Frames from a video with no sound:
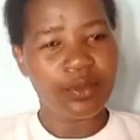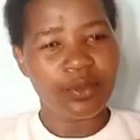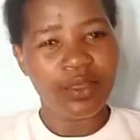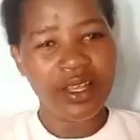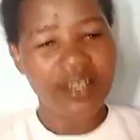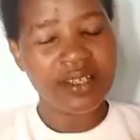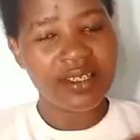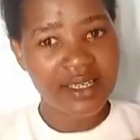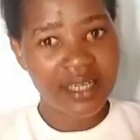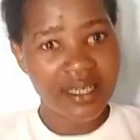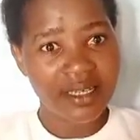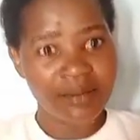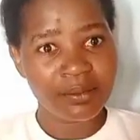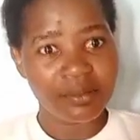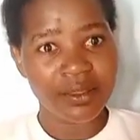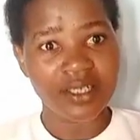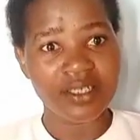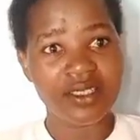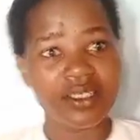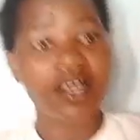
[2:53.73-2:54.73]
Then tell him
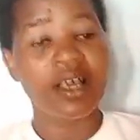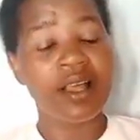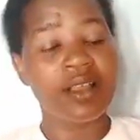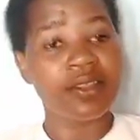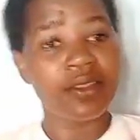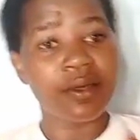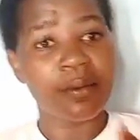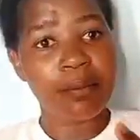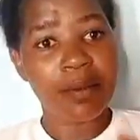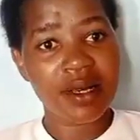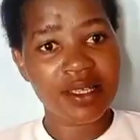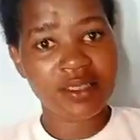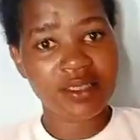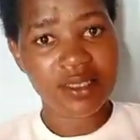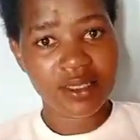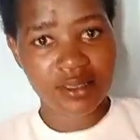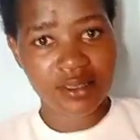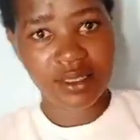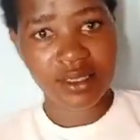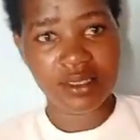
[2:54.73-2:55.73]
that the
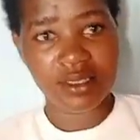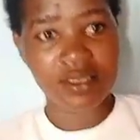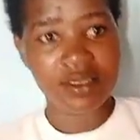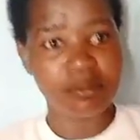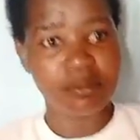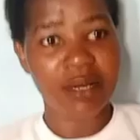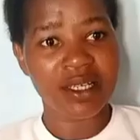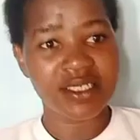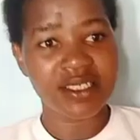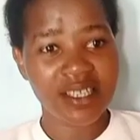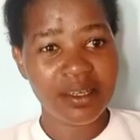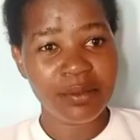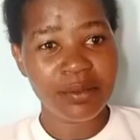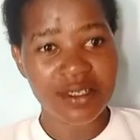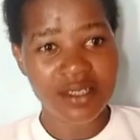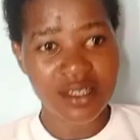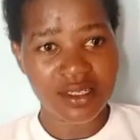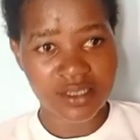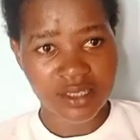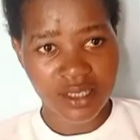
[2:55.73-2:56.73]
master says, 'My time
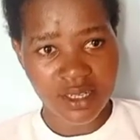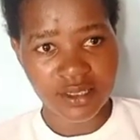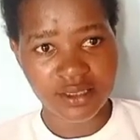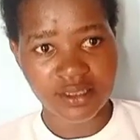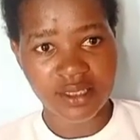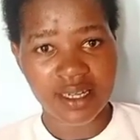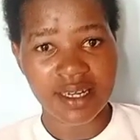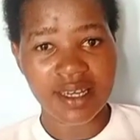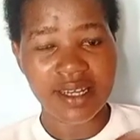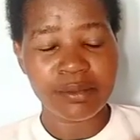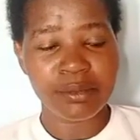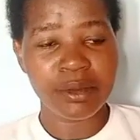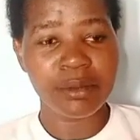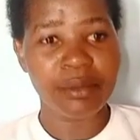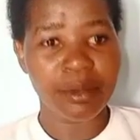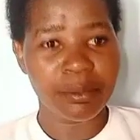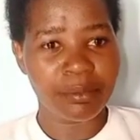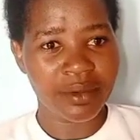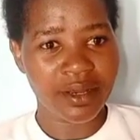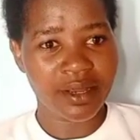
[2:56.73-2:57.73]
is at hand. Let me
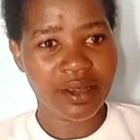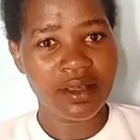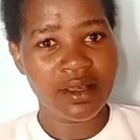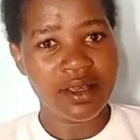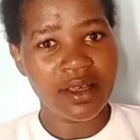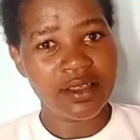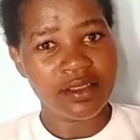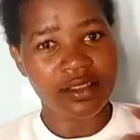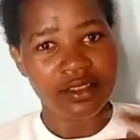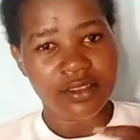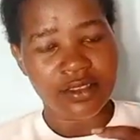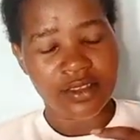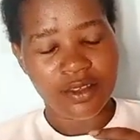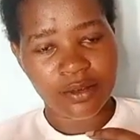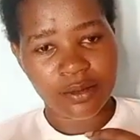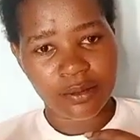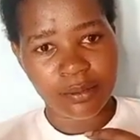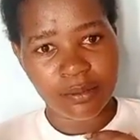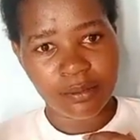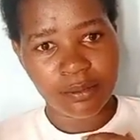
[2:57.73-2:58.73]
prepare
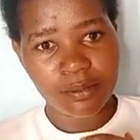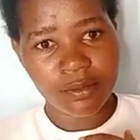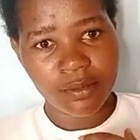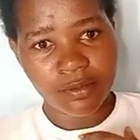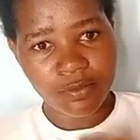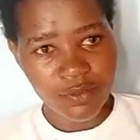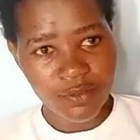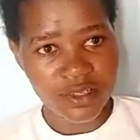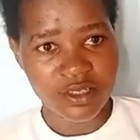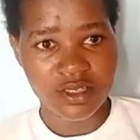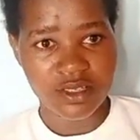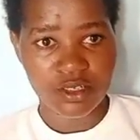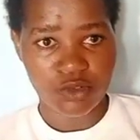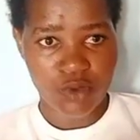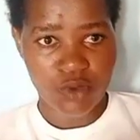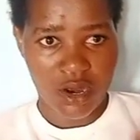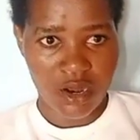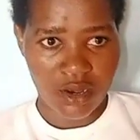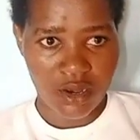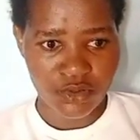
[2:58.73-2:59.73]
the feast in
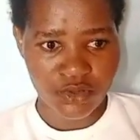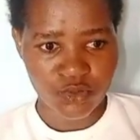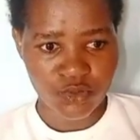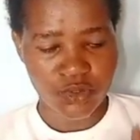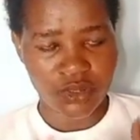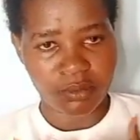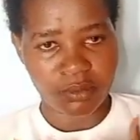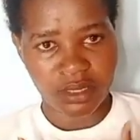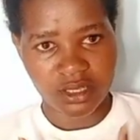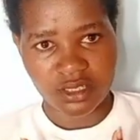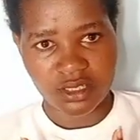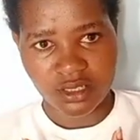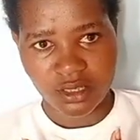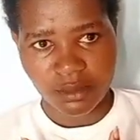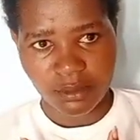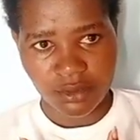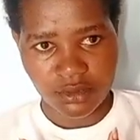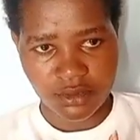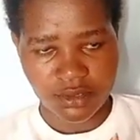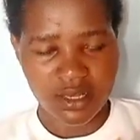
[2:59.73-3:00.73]
your house with my
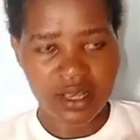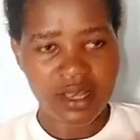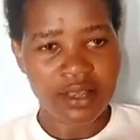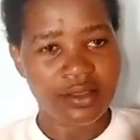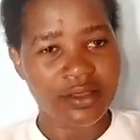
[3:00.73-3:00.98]
disciples.'"